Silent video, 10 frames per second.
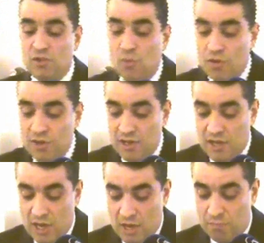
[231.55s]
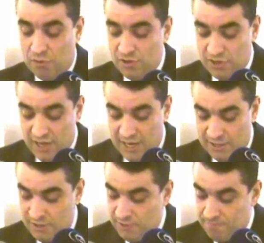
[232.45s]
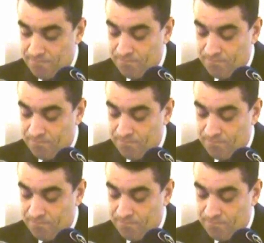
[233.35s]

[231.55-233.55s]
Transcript: talk proceeds.